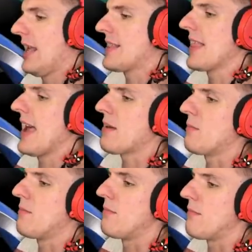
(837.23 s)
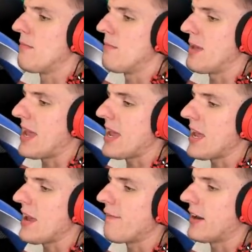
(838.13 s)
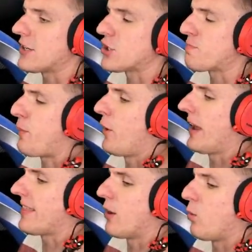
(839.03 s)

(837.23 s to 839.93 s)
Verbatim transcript: And it's like, me even just putting